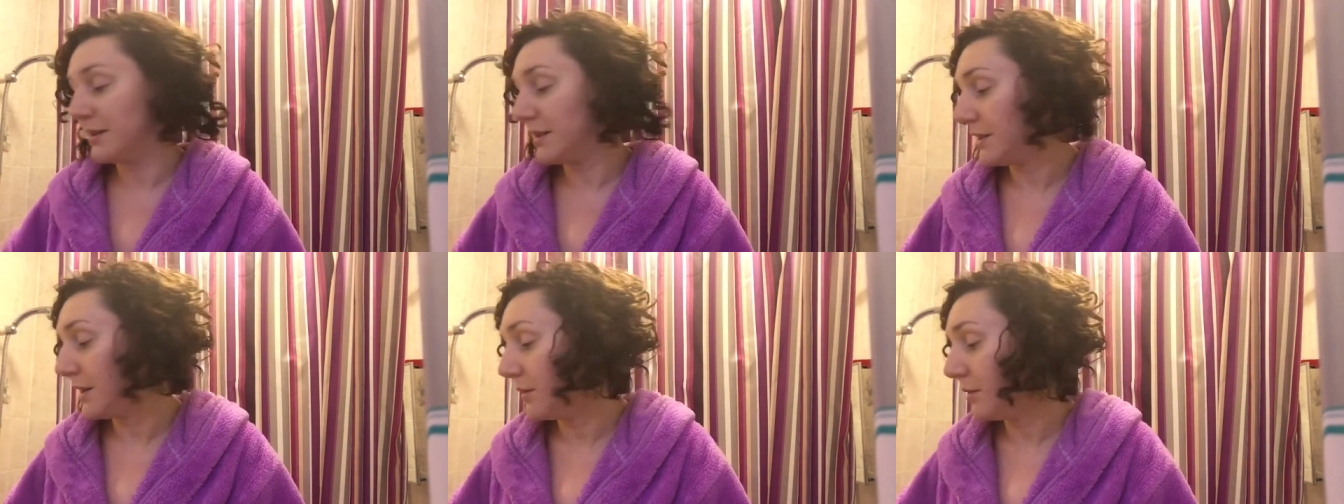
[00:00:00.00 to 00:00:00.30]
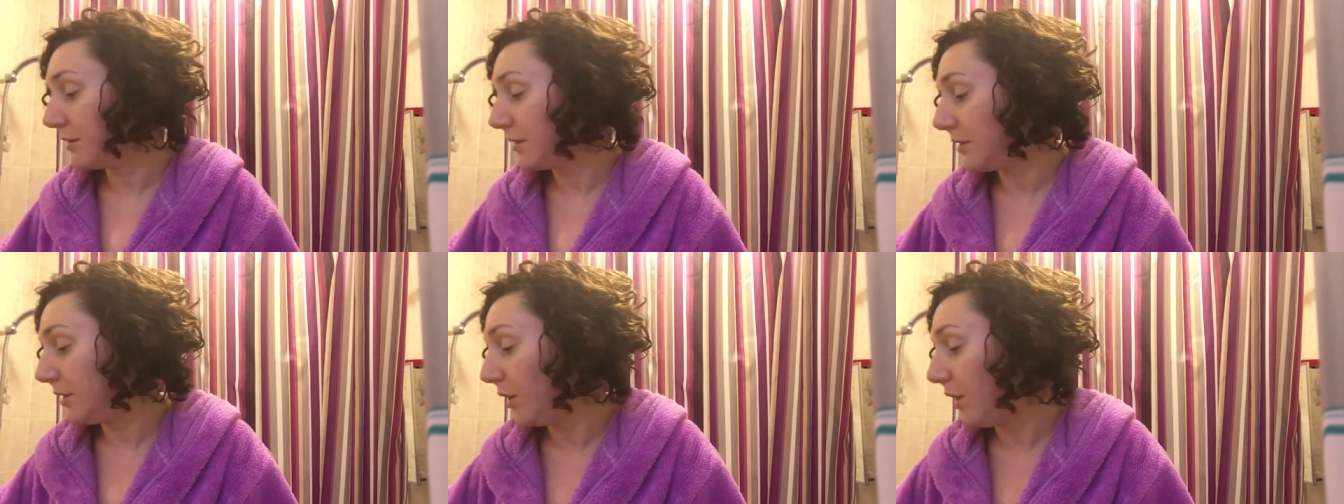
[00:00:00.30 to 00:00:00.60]
and this
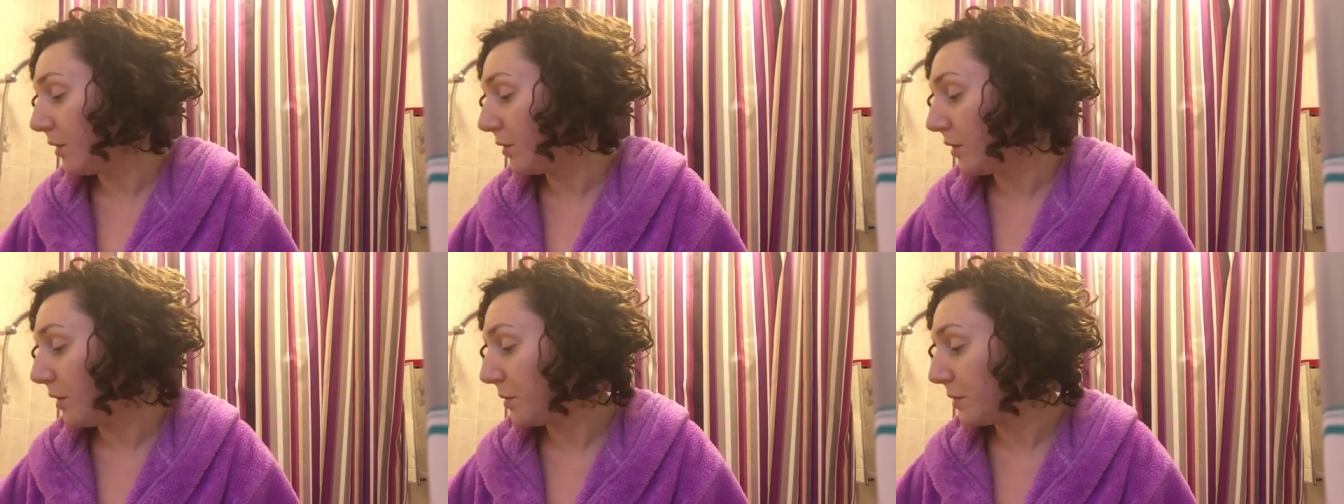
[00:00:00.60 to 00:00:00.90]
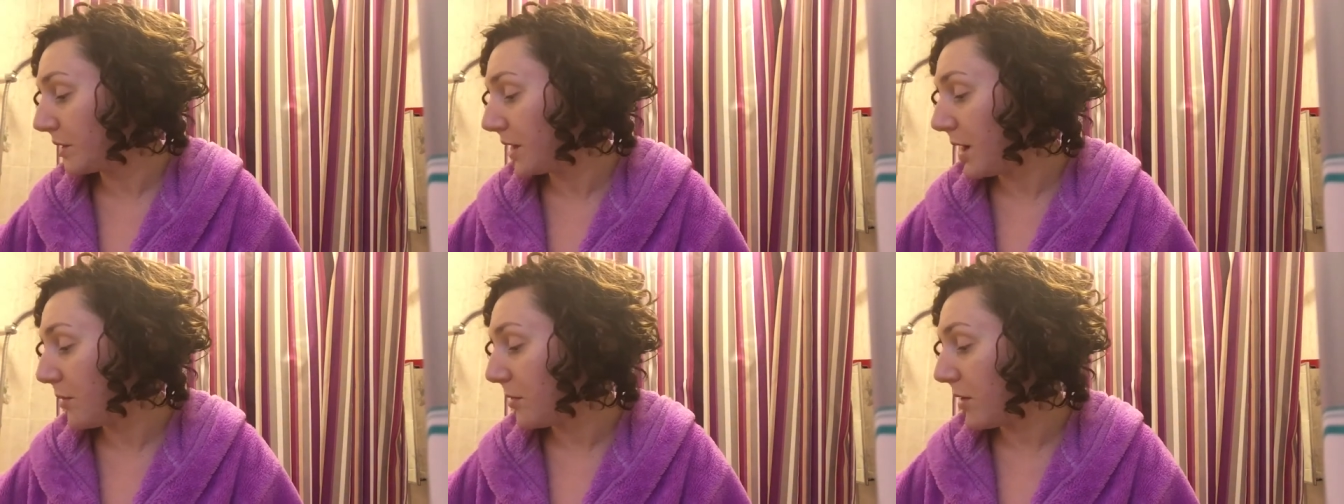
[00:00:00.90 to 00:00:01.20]
whole lot
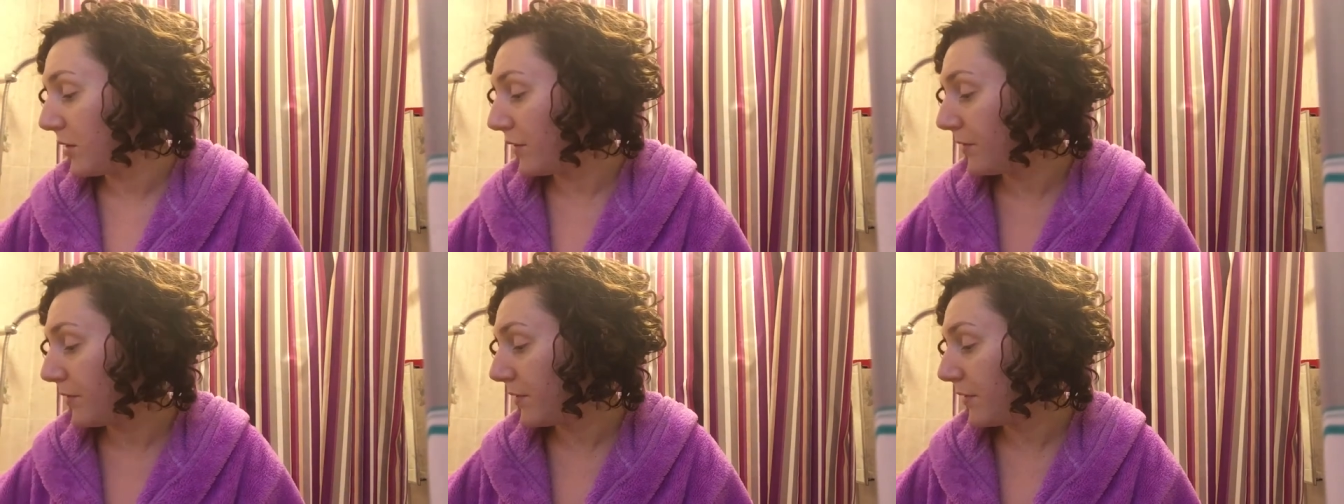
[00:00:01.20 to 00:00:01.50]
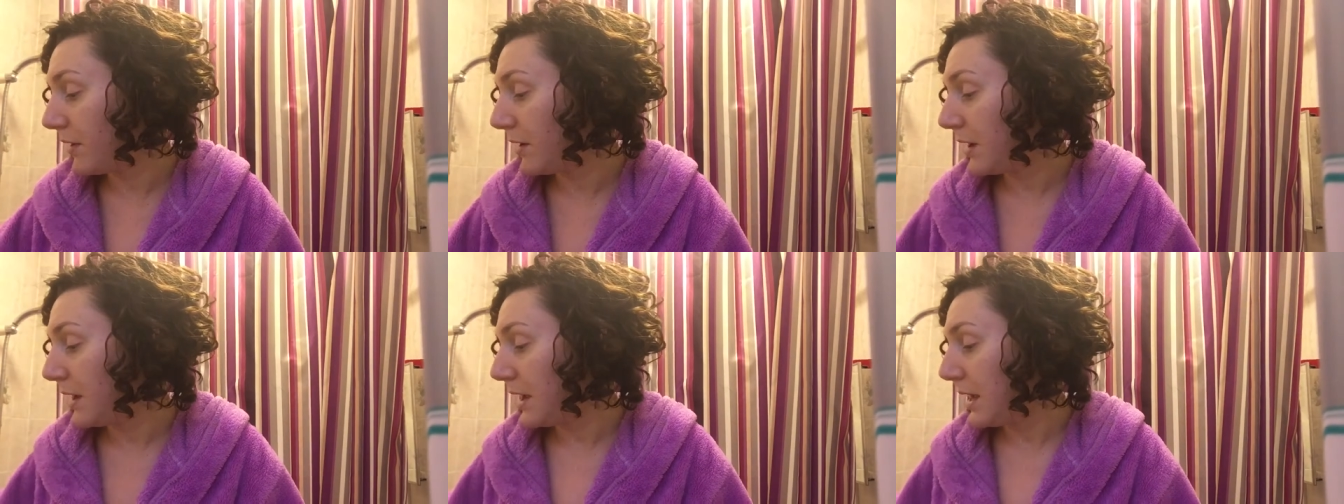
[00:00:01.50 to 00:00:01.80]
would come off
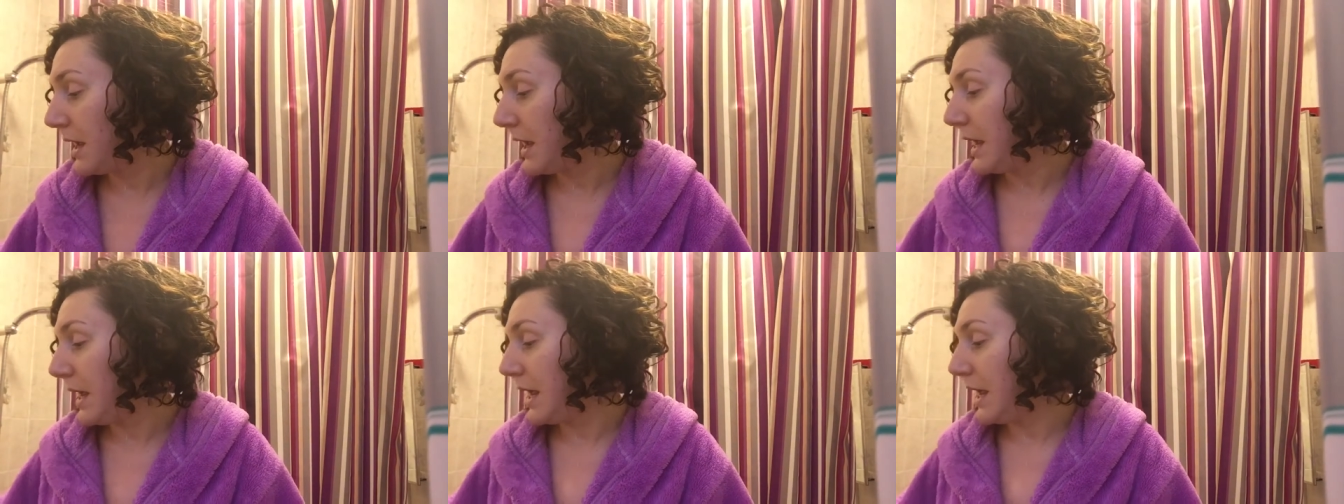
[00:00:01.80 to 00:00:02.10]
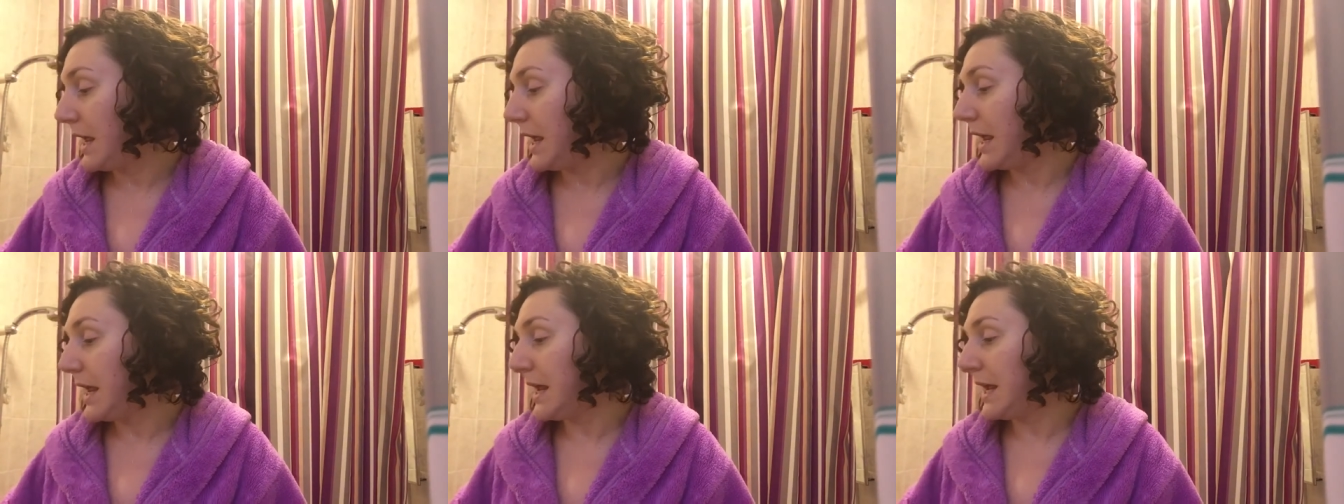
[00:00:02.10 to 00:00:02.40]

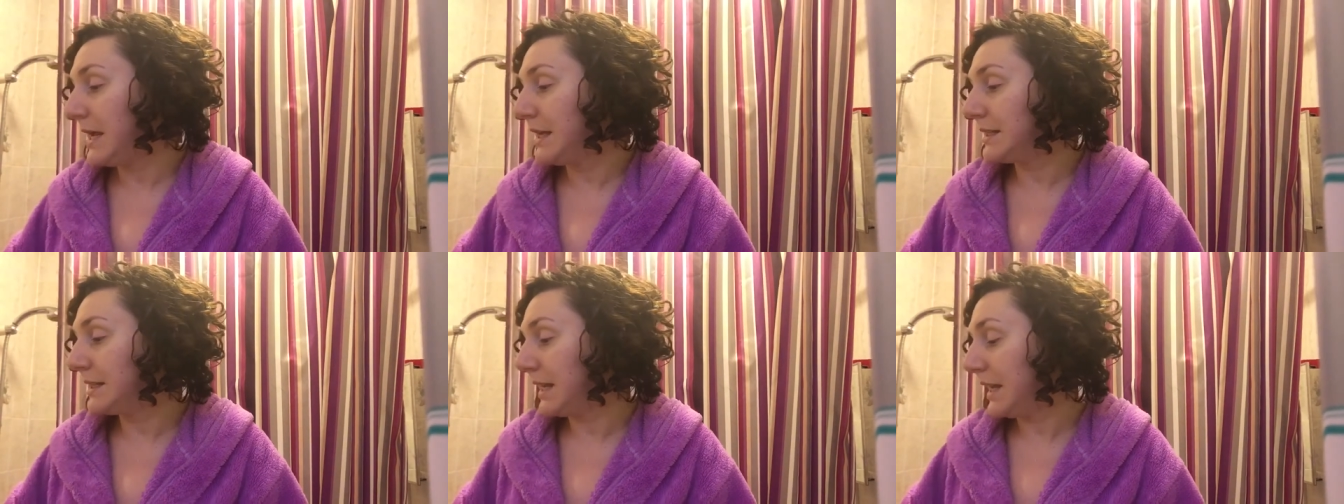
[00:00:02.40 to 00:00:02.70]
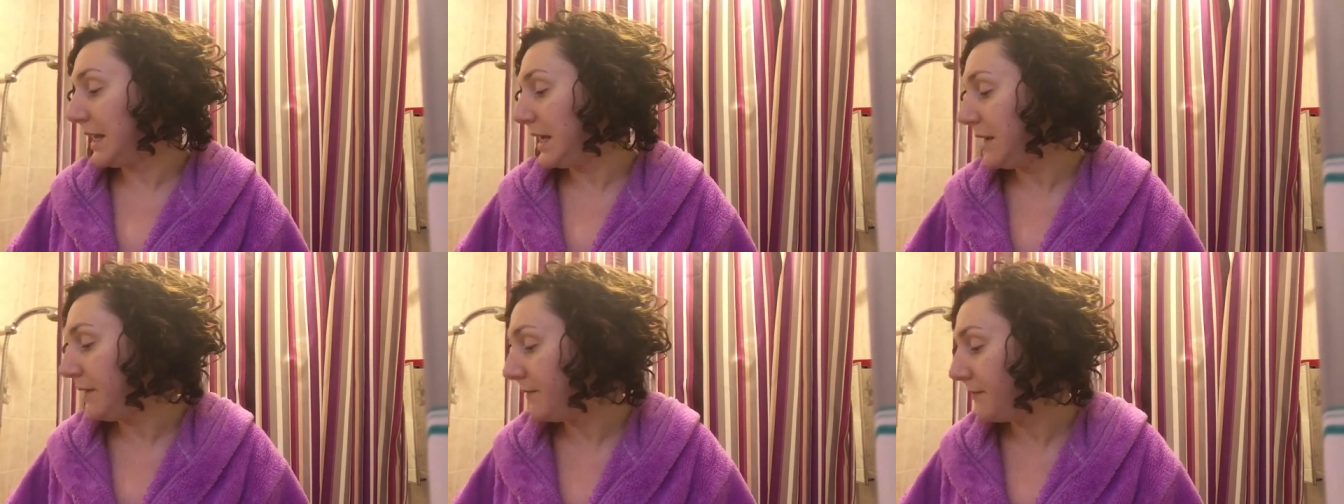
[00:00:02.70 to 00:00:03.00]

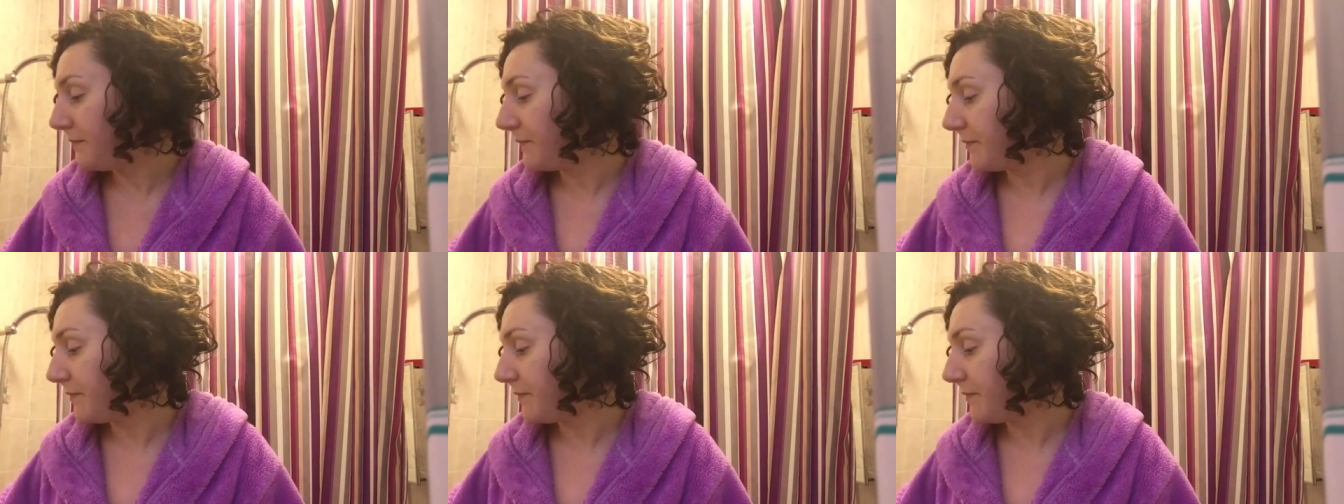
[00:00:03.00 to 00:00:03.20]
easily.